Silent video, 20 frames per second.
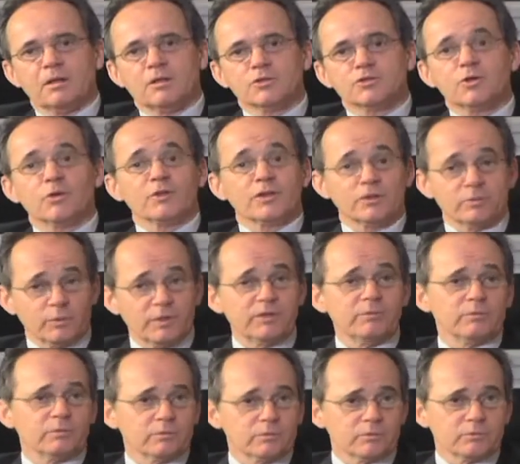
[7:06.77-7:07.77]
So that
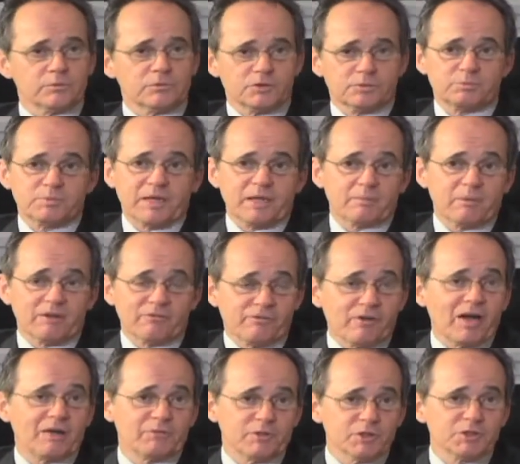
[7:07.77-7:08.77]
we spent about
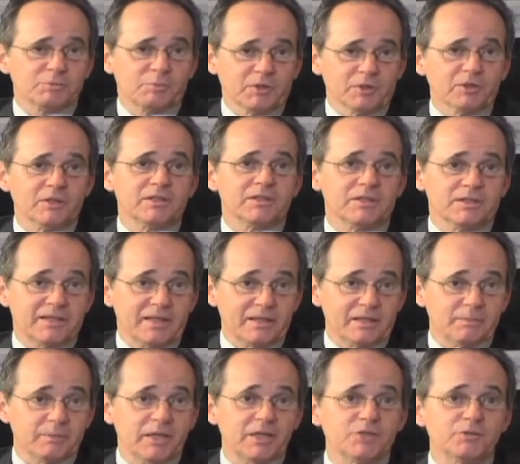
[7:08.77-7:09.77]
5 years building the
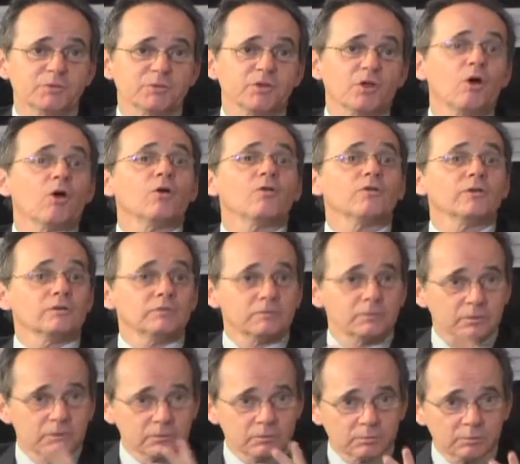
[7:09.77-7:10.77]
database with all the
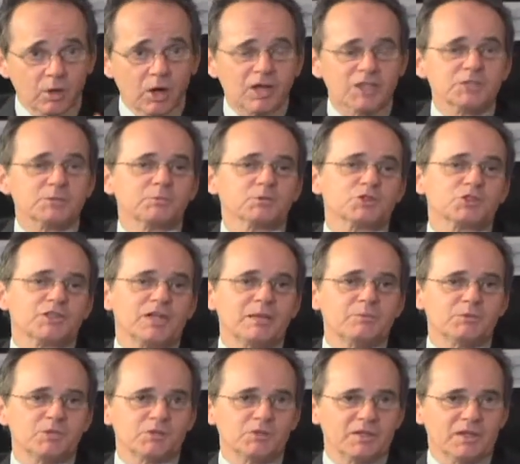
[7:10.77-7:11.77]
possible
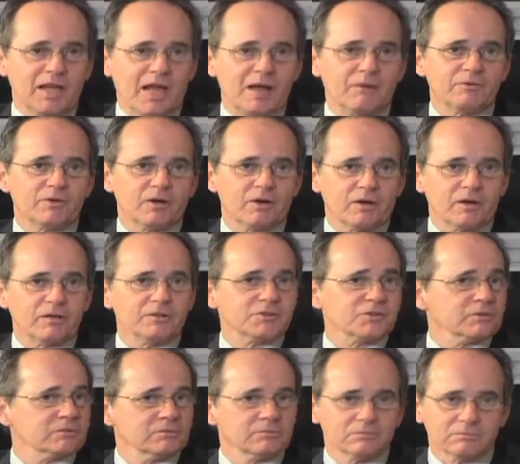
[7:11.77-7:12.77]
shapes that you can have in a heart.
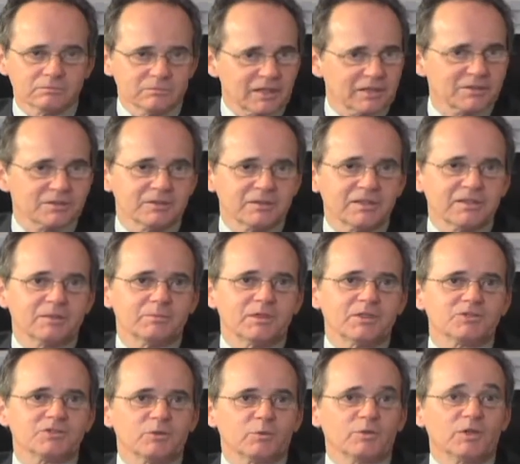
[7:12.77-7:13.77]
So that's a
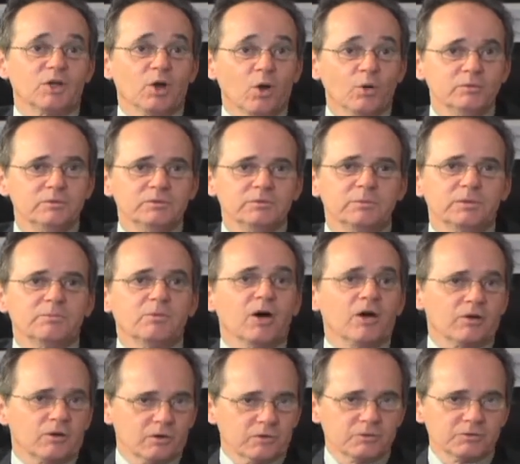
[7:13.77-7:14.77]
database that we own. We
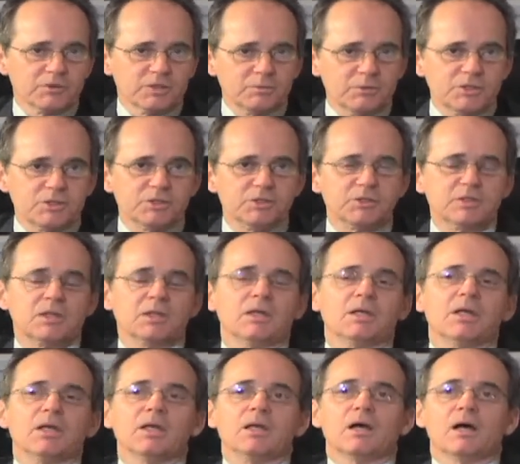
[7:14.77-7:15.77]
bought all those images.
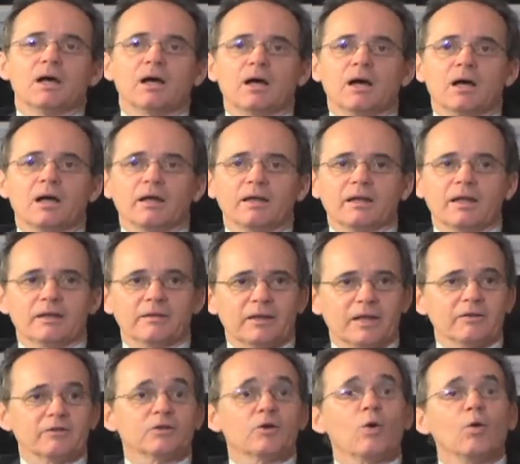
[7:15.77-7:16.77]
Mm-hmm. And
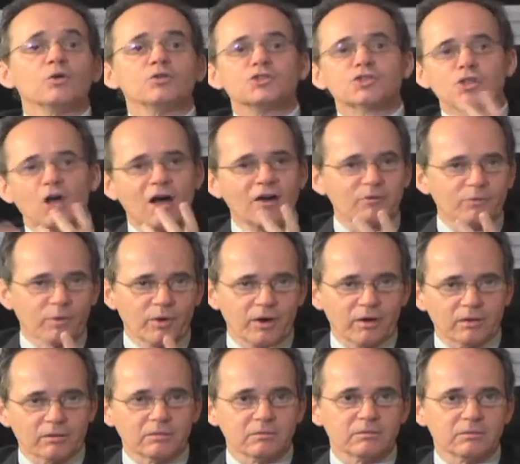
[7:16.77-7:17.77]
then the whole
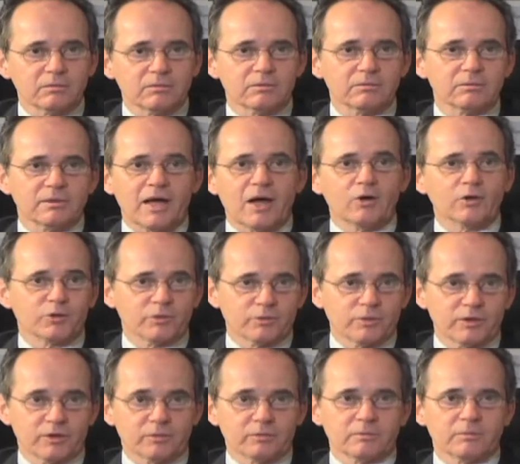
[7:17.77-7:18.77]
software
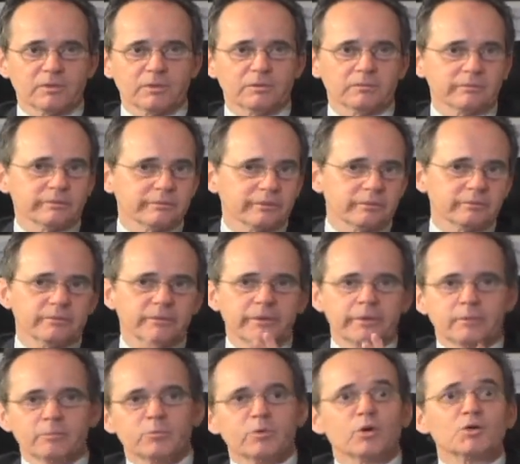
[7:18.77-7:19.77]
algorithm, the
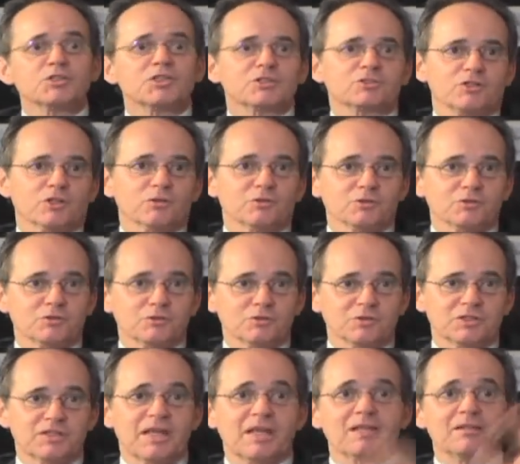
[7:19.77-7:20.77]
process it goes through
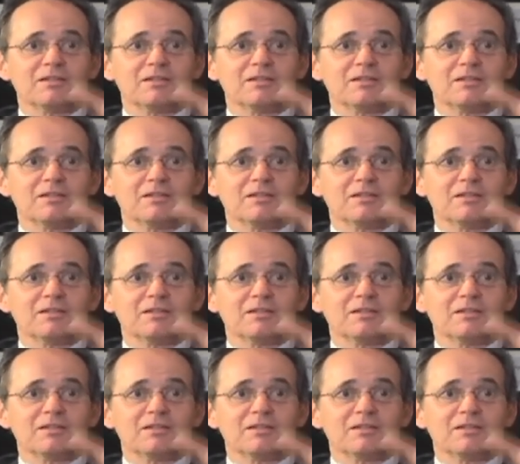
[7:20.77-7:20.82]
is